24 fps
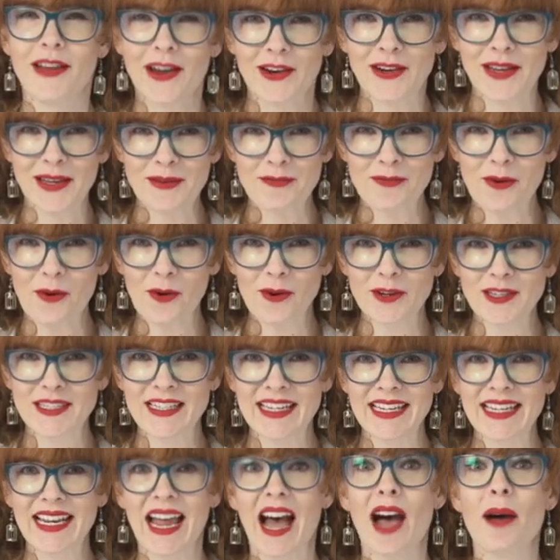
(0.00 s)
Very
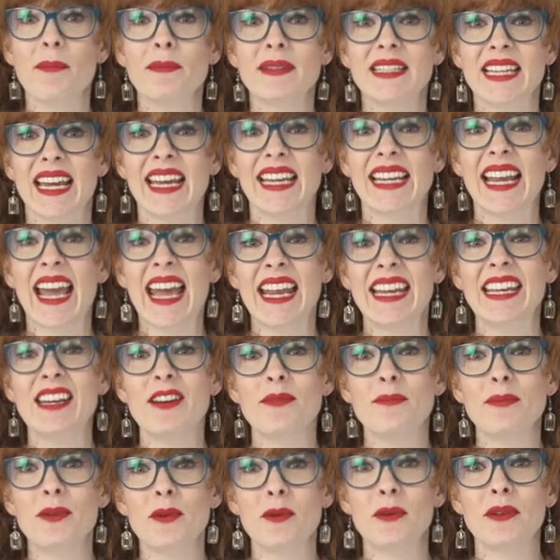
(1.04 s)
important, update any
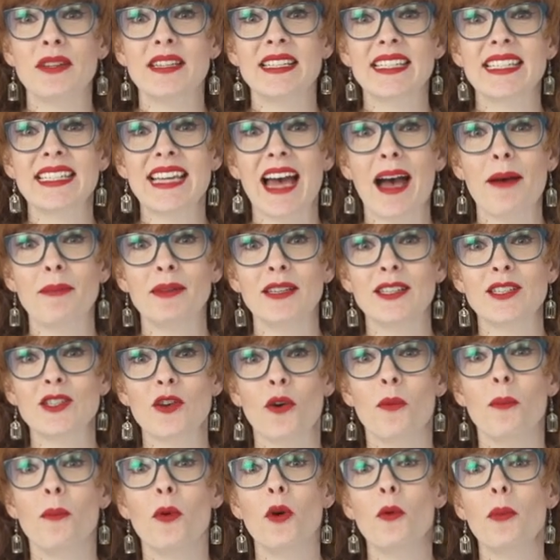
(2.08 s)
computers, tablets,
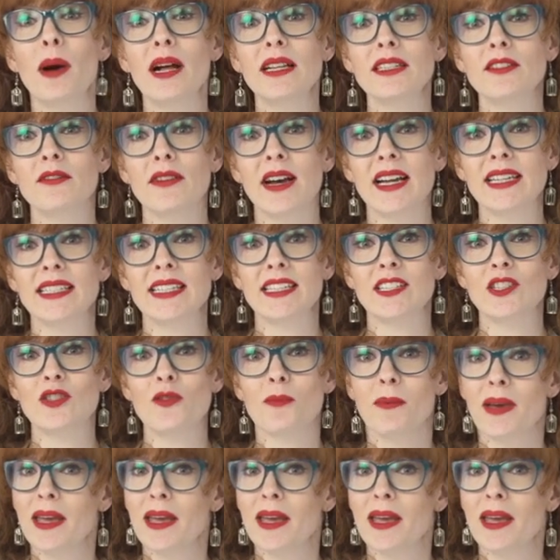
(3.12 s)
or mobile devices you